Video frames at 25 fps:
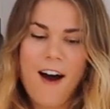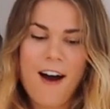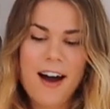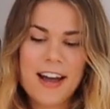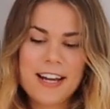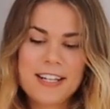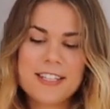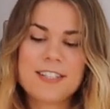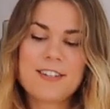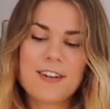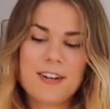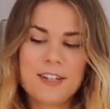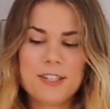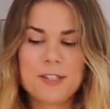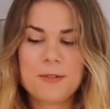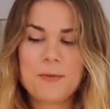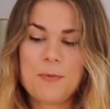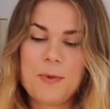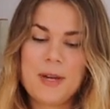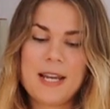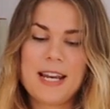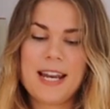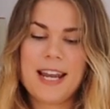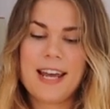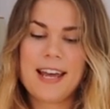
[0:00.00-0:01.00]
I
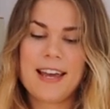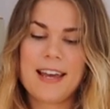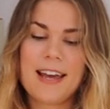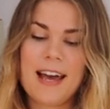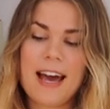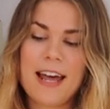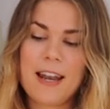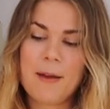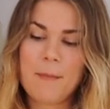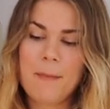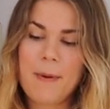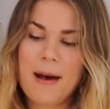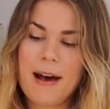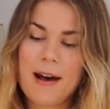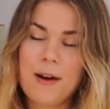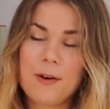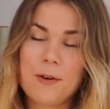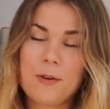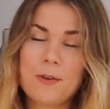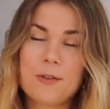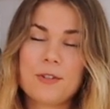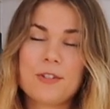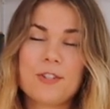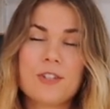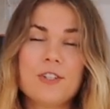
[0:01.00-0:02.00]
started weaning at
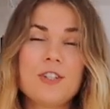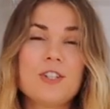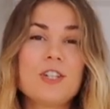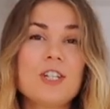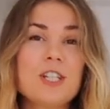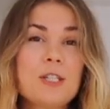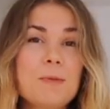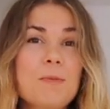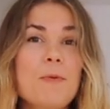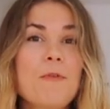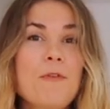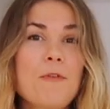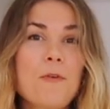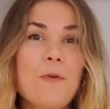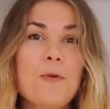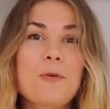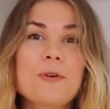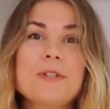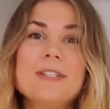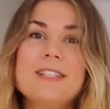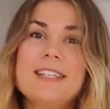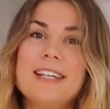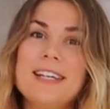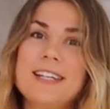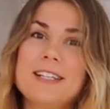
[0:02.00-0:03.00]
about just
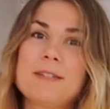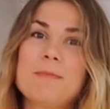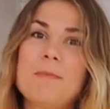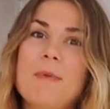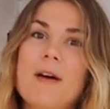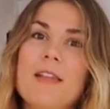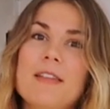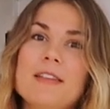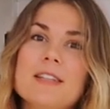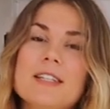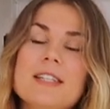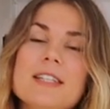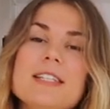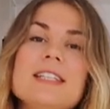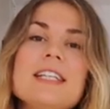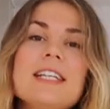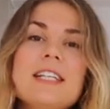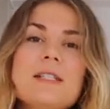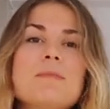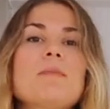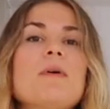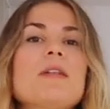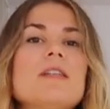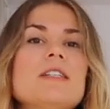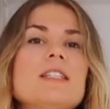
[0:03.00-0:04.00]
before 6 months, and
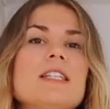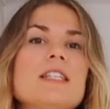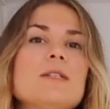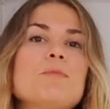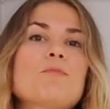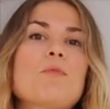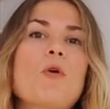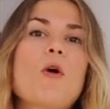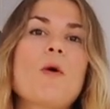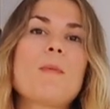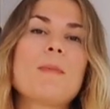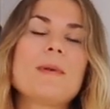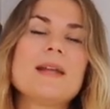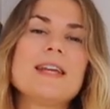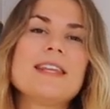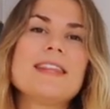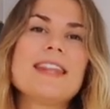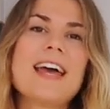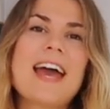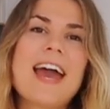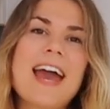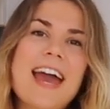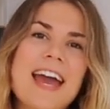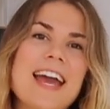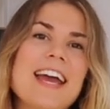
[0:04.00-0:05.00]
6 months is probably
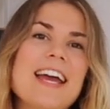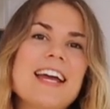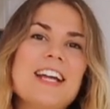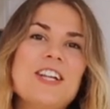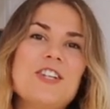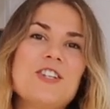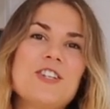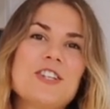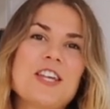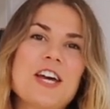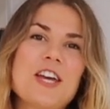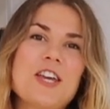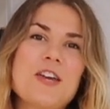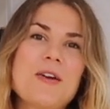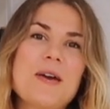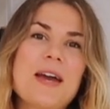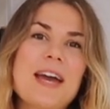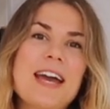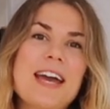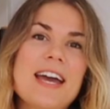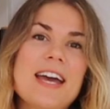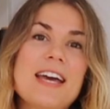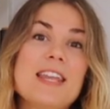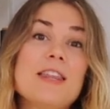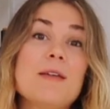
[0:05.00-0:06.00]
the age that you
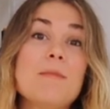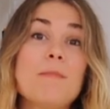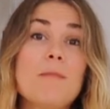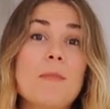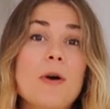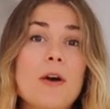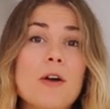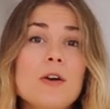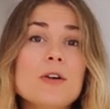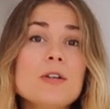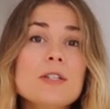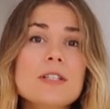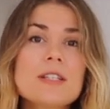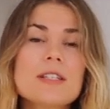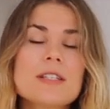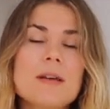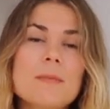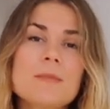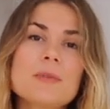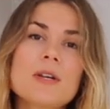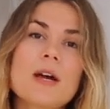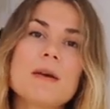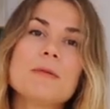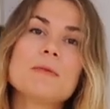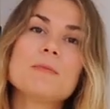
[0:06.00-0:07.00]
hear the most.
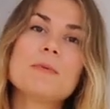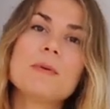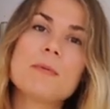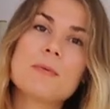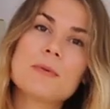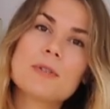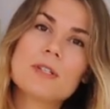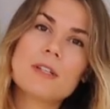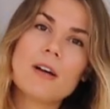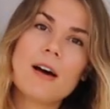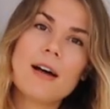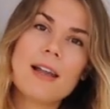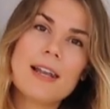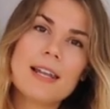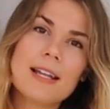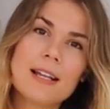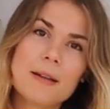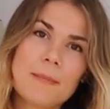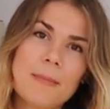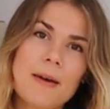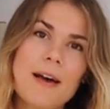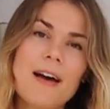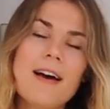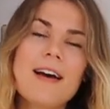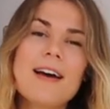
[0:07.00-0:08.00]
Sometimes people start a
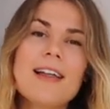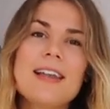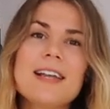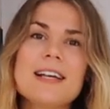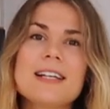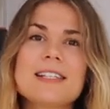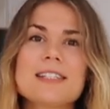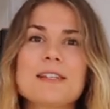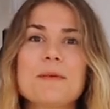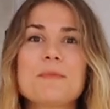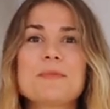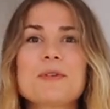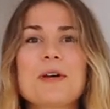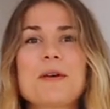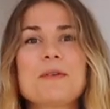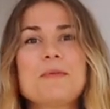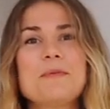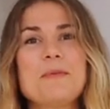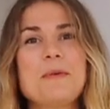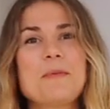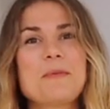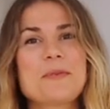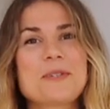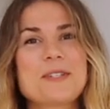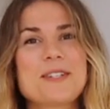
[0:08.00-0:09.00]
little bit earlier,
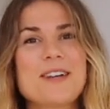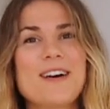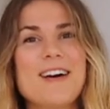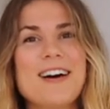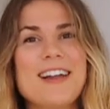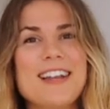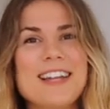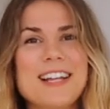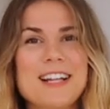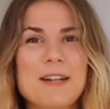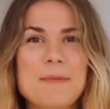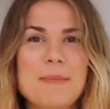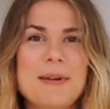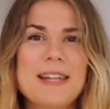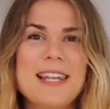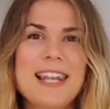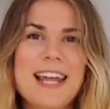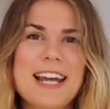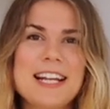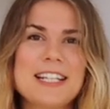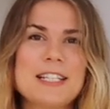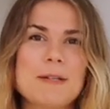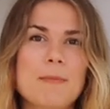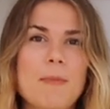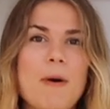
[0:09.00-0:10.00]
sometimes people start a little bit
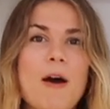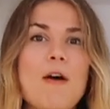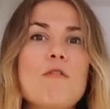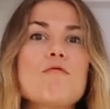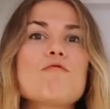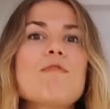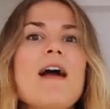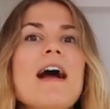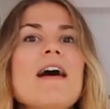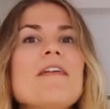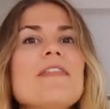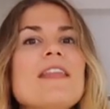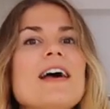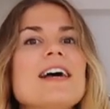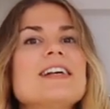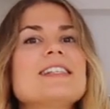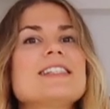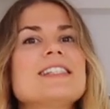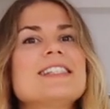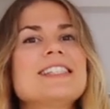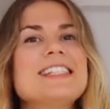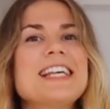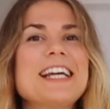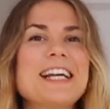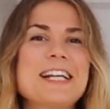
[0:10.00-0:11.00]
later, but around that
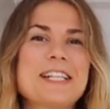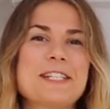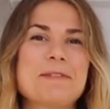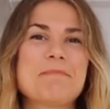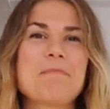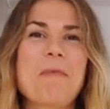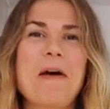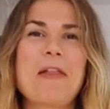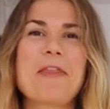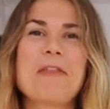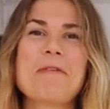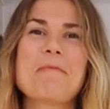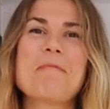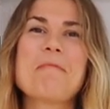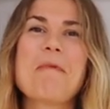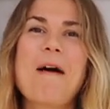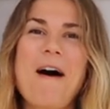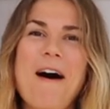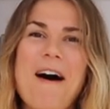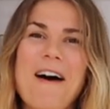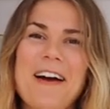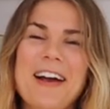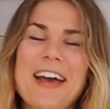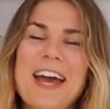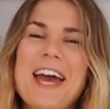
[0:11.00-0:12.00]
6 month
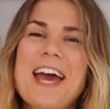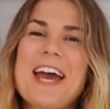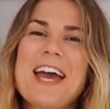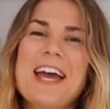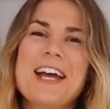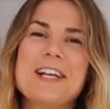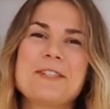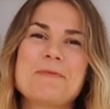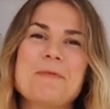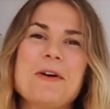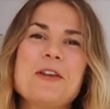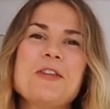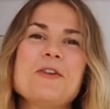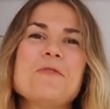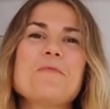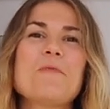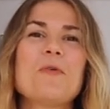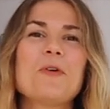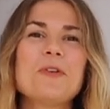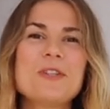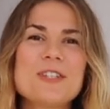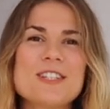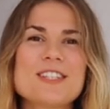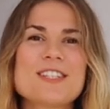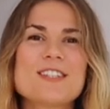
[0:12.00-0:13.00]
mark is when you
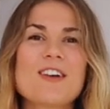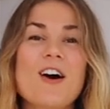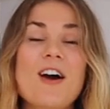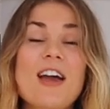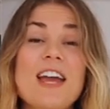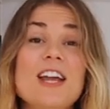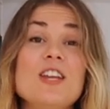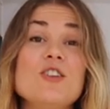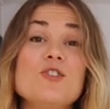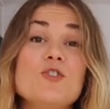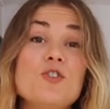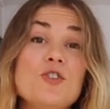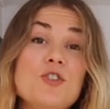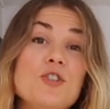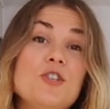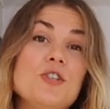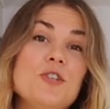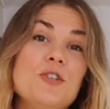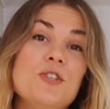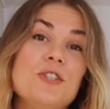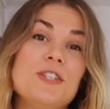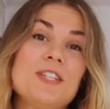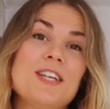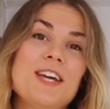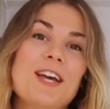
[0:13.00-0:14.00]
want to start
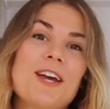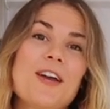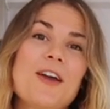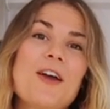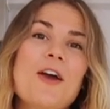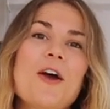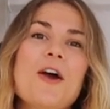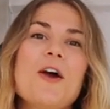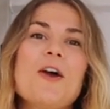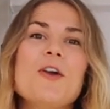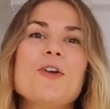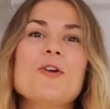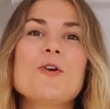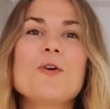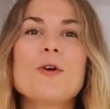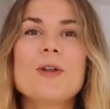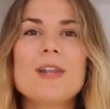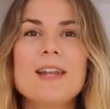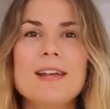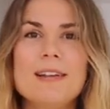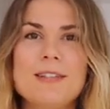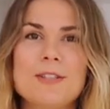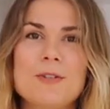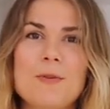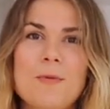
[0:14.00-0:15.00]
introducing your
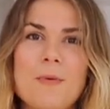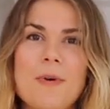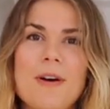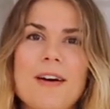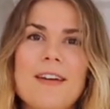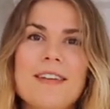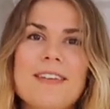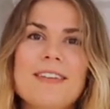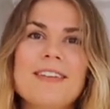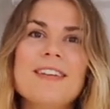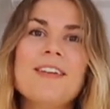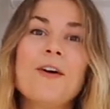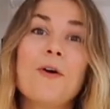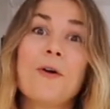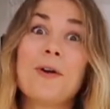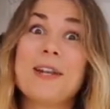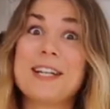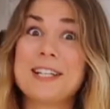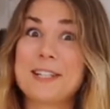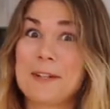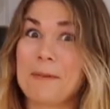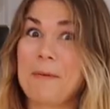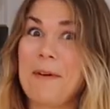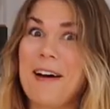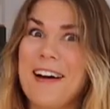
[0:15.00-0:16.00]
little one or
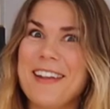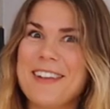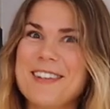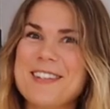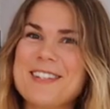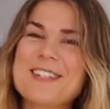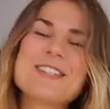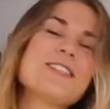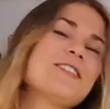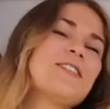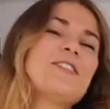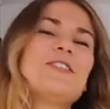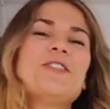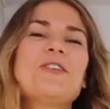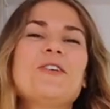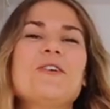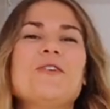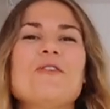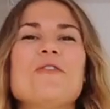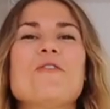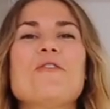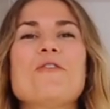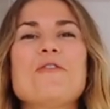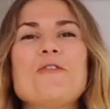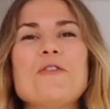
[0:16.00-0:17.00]
little ones
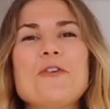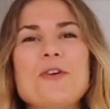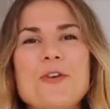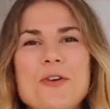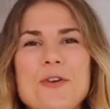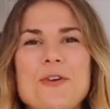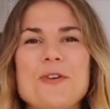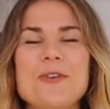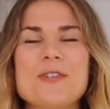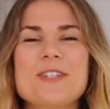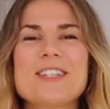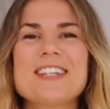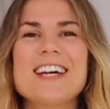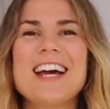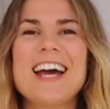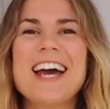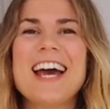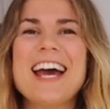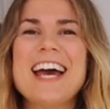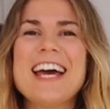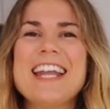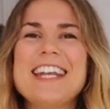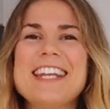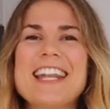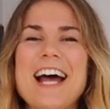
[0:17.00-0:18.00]
to food.
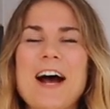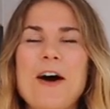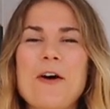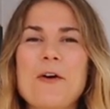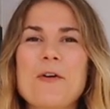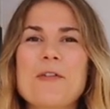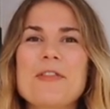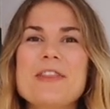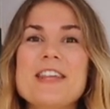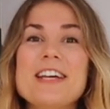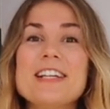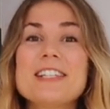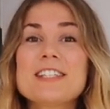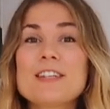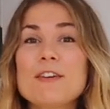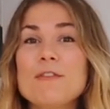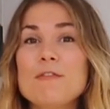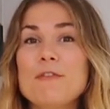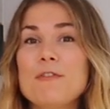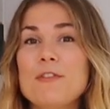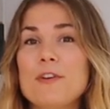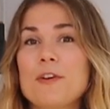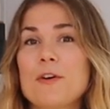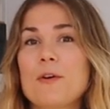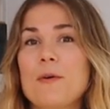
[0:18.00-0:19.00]
Now, this
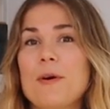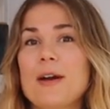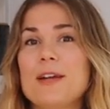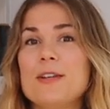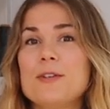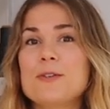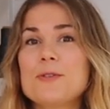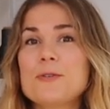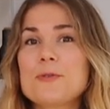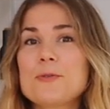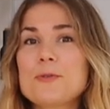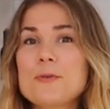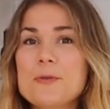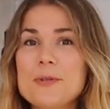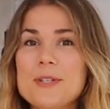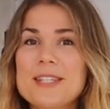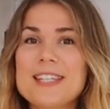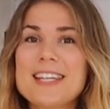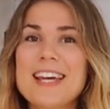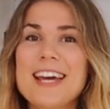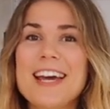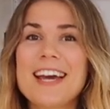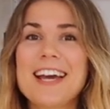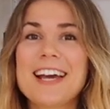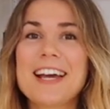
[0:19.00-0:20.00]
can feel quite
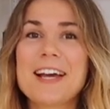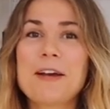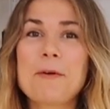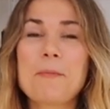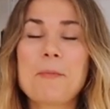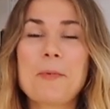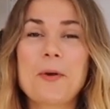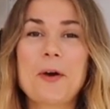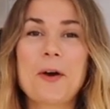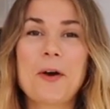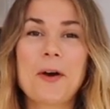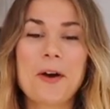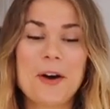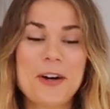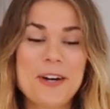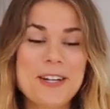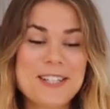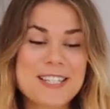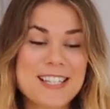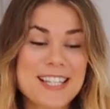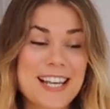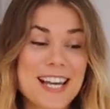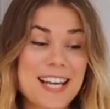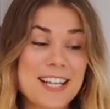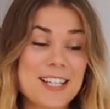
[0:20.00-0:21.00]
daunting
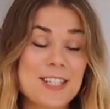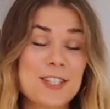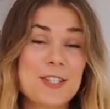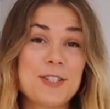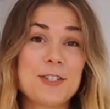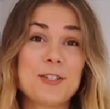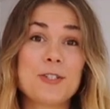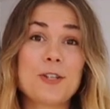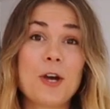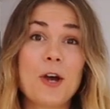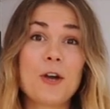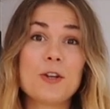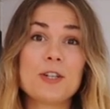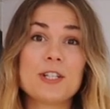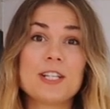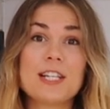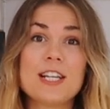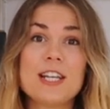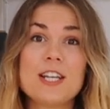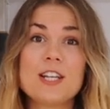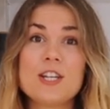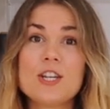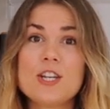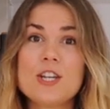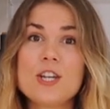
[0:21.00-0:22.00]
because it's
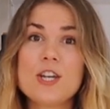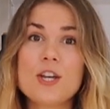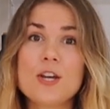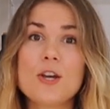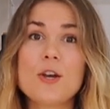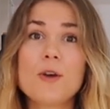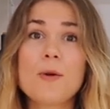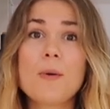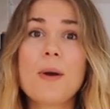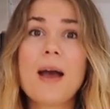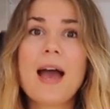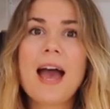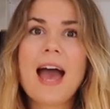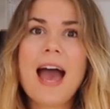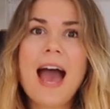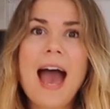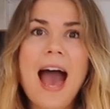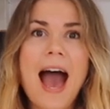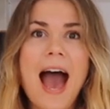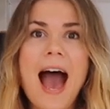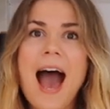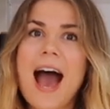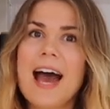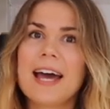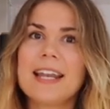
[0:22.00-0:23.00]
totally new
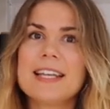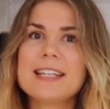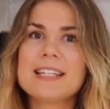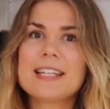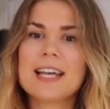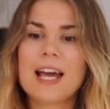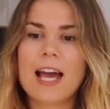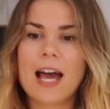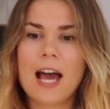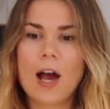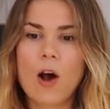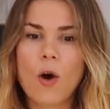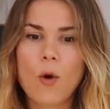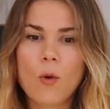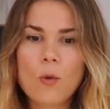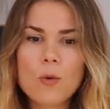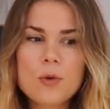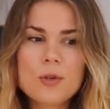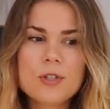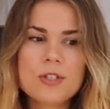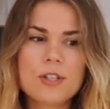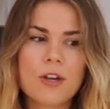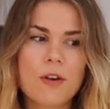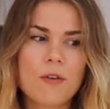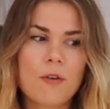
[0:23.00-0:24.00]
and
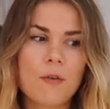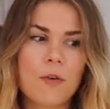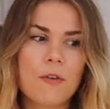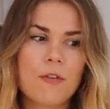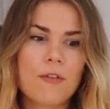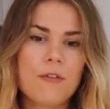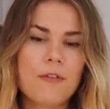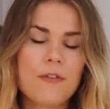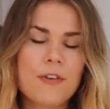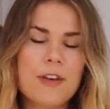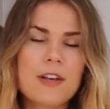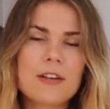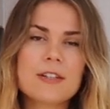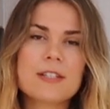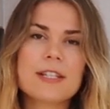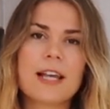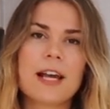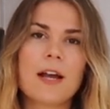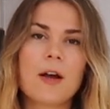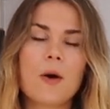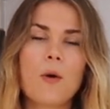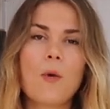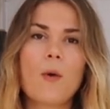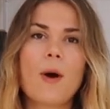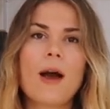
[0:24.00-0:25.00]
also feels
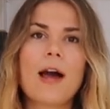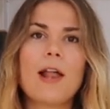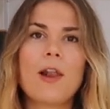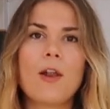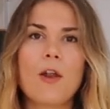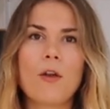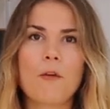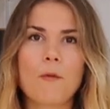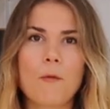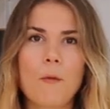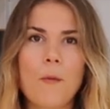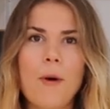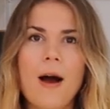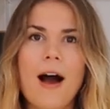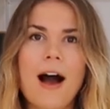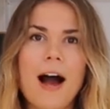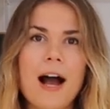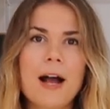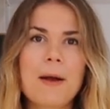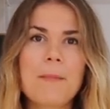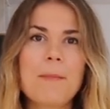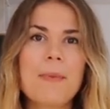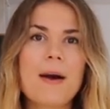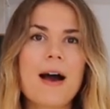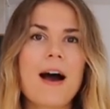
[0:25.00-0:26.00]
like quite a lot of
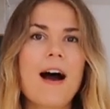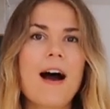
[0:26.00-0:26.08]
work,